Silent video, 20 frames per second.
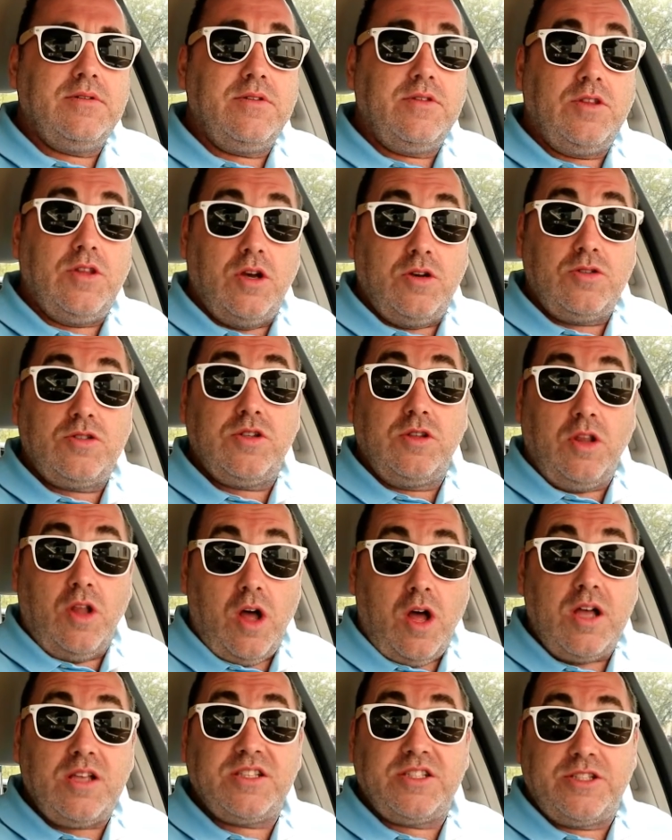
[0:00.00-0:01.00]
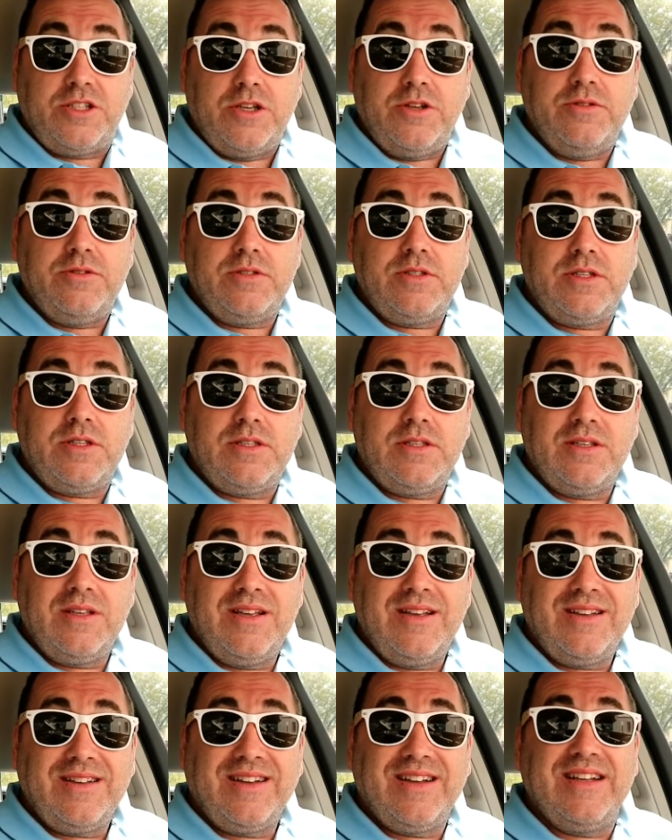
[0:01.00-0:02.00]
those lawsuits
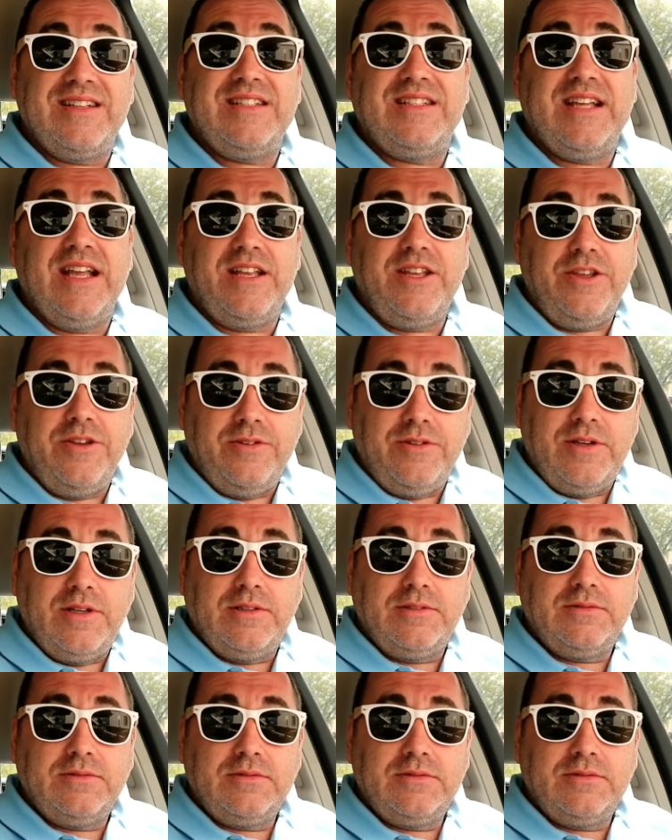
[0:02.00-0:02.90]
continued.